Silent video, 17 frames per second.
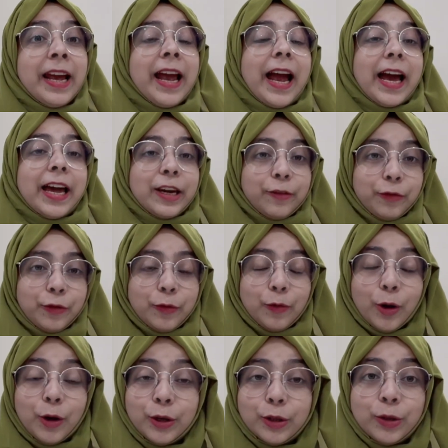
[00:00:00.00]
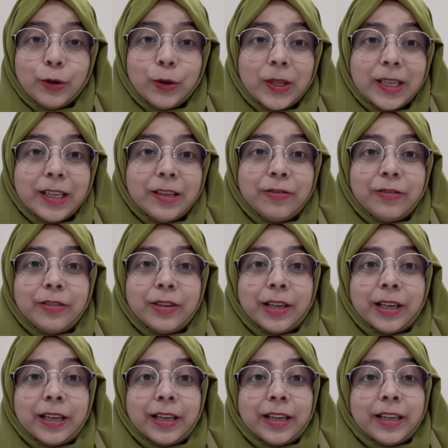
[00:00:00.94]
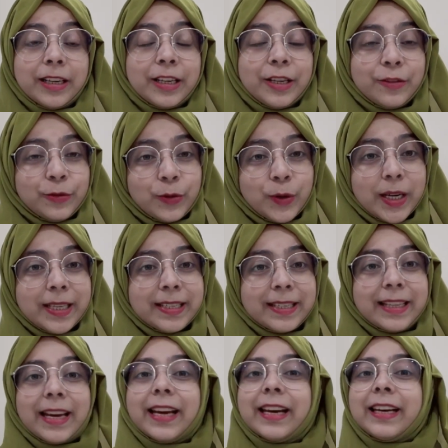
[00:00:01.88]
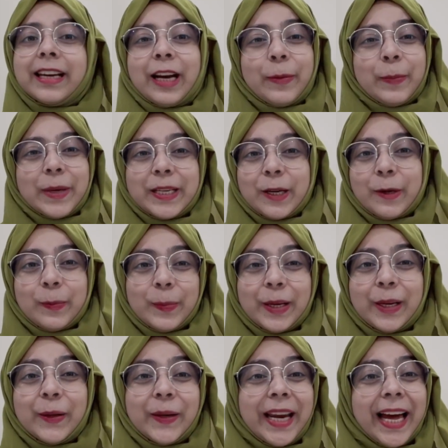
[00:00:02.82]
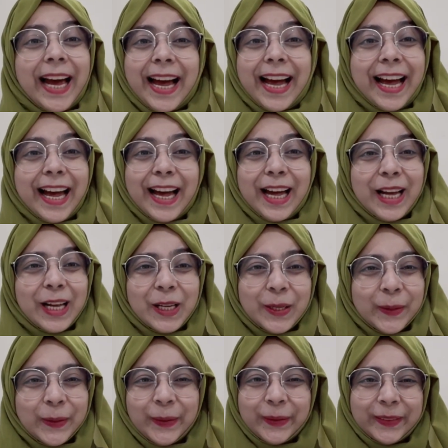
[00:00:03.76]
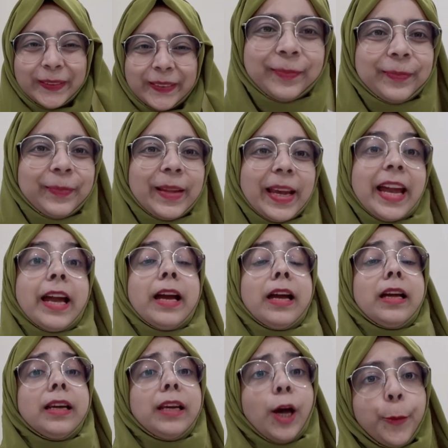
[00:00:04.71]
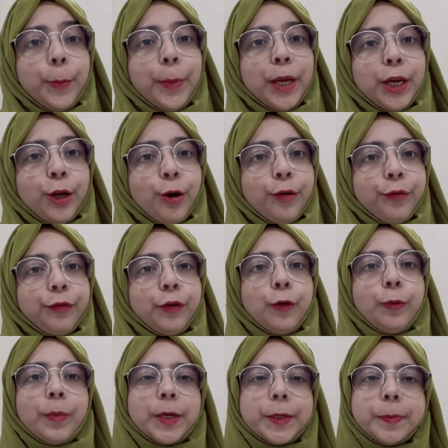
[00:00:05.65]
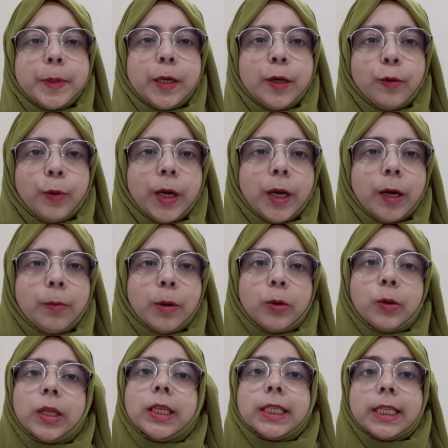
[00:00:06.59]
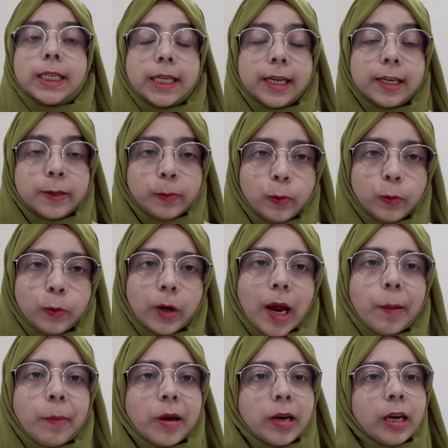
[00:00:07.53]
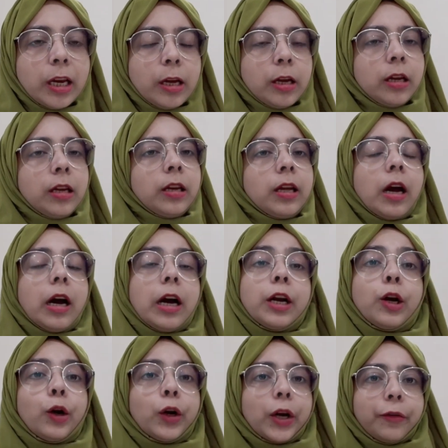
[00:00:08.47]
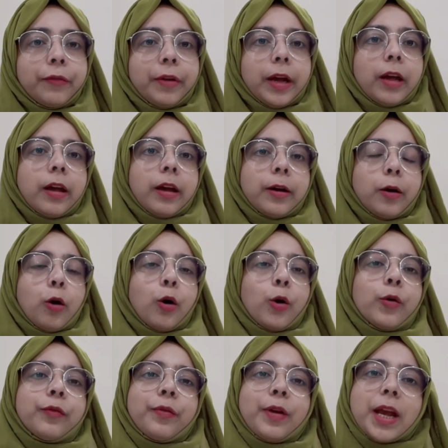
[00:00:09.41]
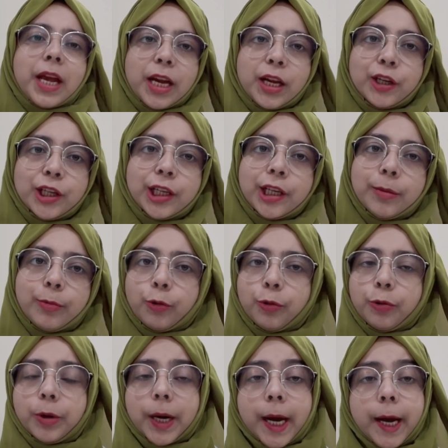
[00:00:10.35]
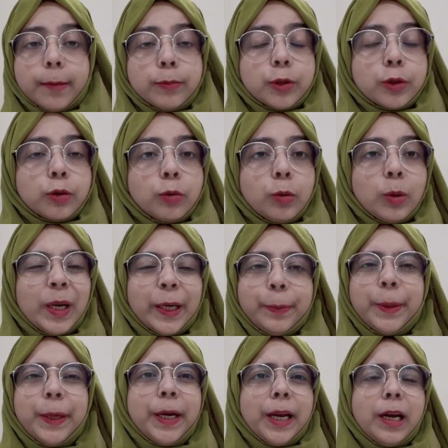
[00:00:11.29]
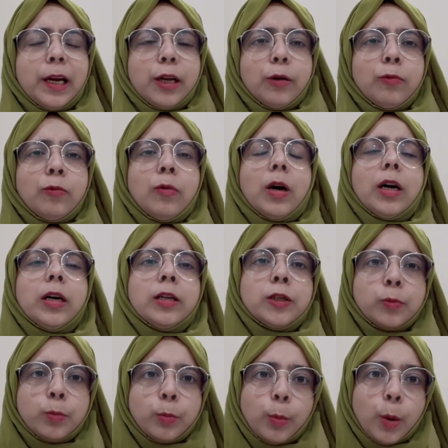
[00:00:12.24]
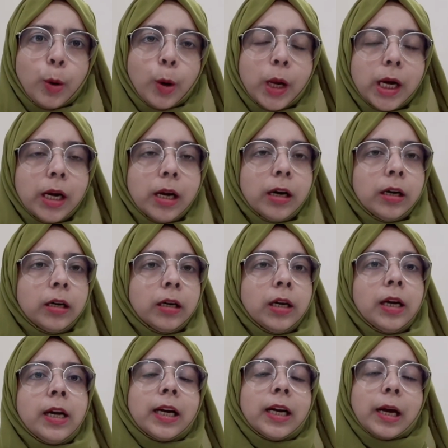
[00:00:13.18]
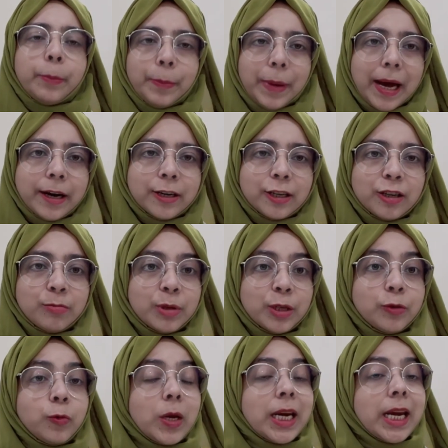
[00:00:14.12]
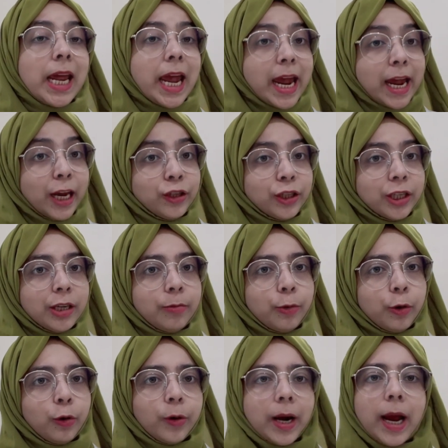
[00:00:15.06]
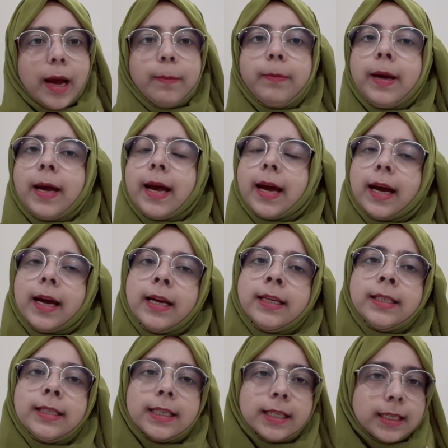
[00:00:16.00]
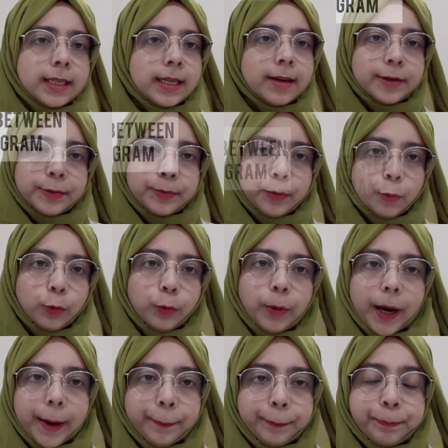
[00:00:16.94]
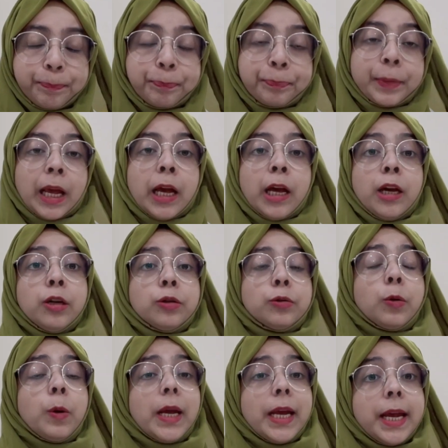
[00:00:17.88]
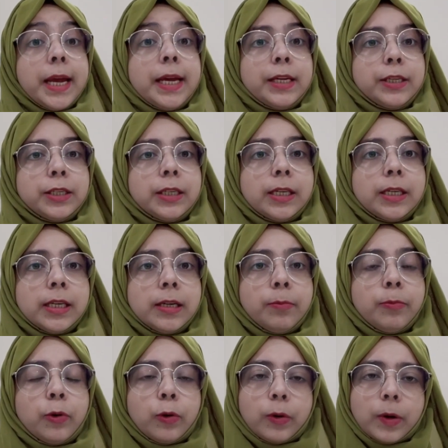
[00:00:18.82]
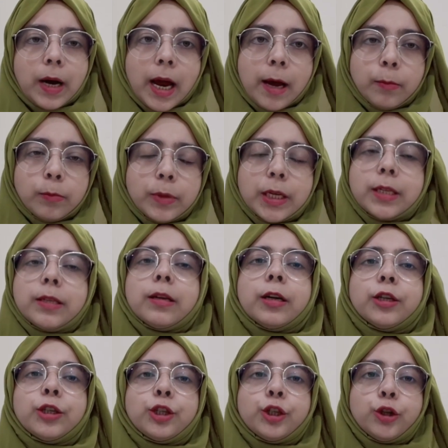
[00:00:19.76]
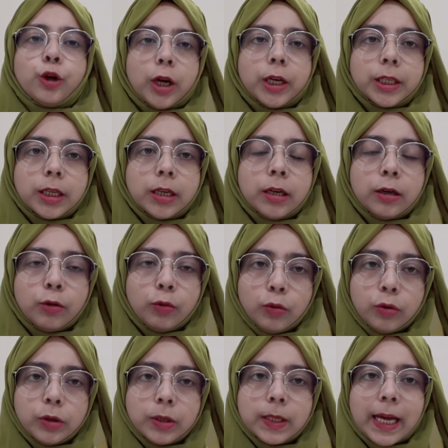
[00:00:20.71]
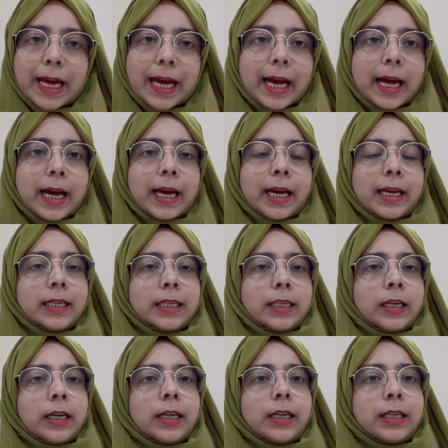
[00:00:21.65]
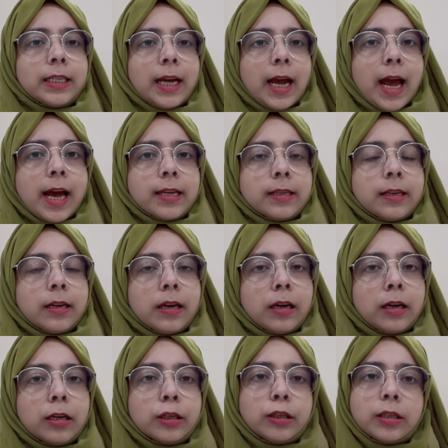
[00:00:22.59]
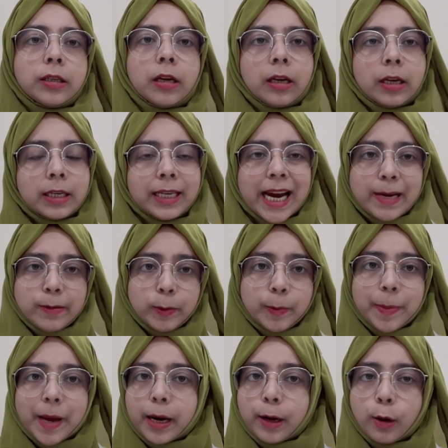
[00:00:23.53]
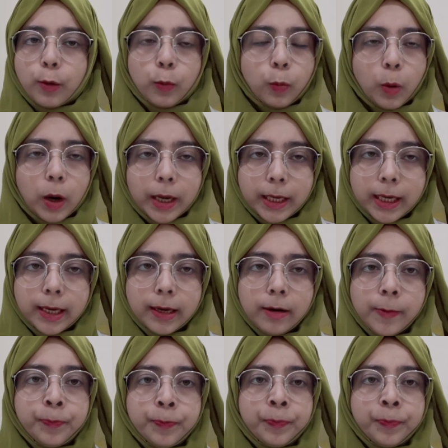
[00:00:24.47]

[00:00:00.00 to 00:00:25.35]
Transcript: And if you want to know the difference, then comment down below now. Now, many of you must be knowing about the DDS program and they are not aware of AEGD program. So let me tell you a small comparison between AEGD program and DDS program. So AEGD program is a shorter course and it has a time span of 1 year,